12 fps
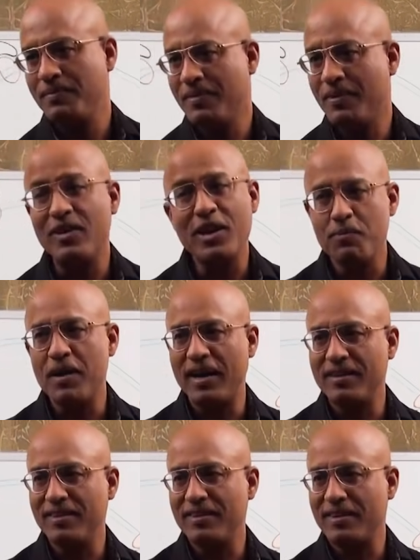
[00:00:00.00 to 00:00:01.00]
very
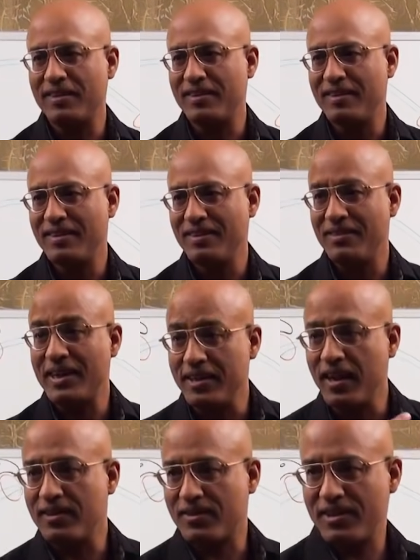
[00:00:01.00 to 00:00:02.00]
bad isn't it very
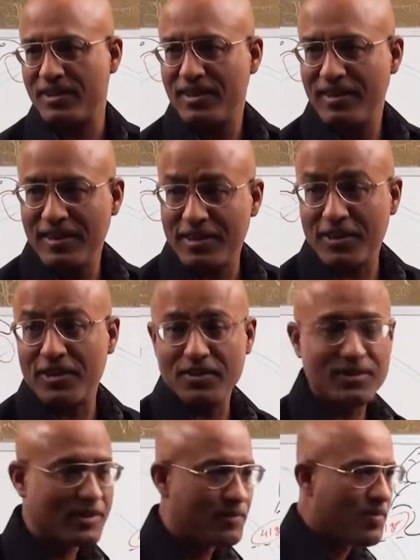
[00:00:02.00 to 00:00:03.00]
nasty it
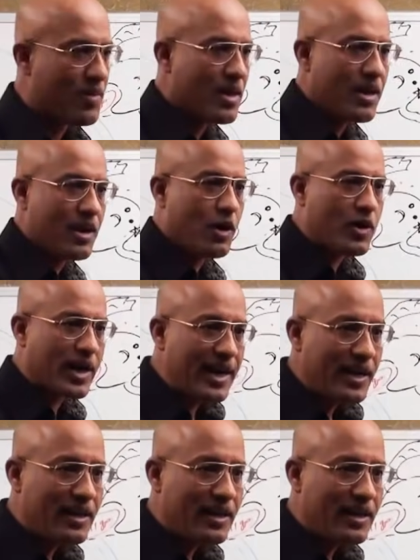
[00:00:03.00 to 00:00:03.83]
is okay